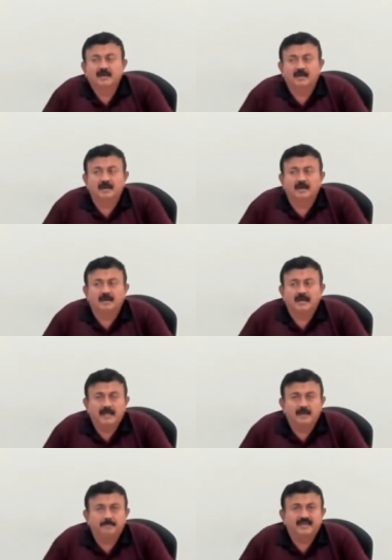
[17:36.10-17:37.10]
uh,
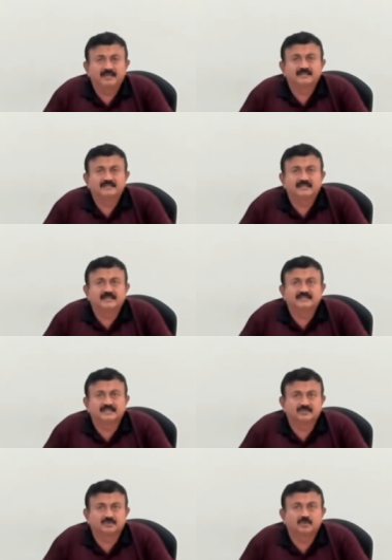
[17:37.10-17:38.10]
helping these
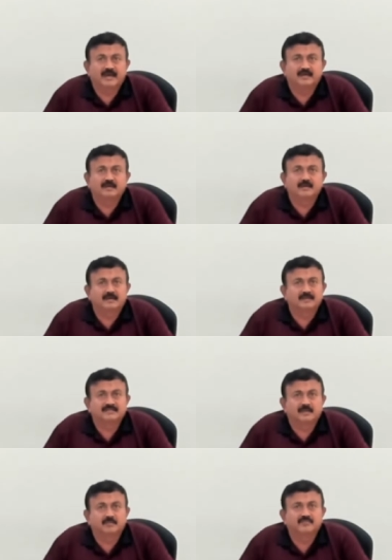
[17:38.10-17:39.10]
industries to get uh,
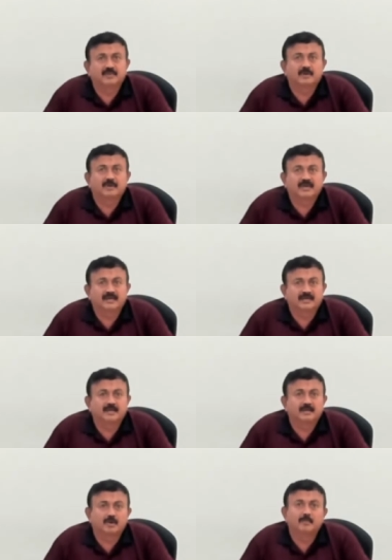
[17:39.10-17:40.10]
some of the
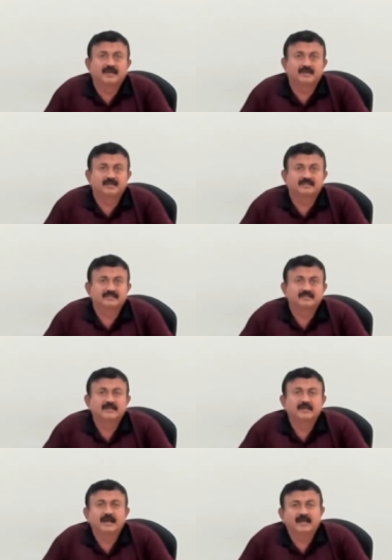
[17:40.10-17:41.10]
critical raw materials.
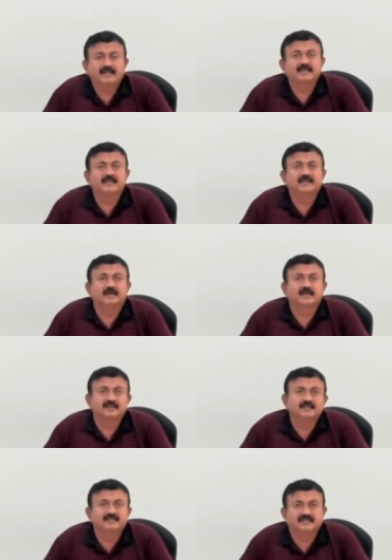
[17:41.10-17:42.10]
I think here
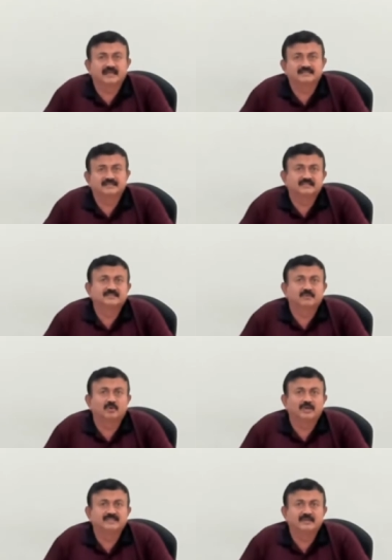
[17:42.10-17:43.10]
in this case, it is
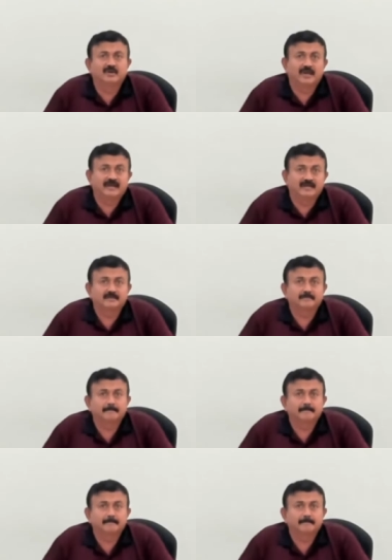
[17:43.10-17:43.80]
only zeolite.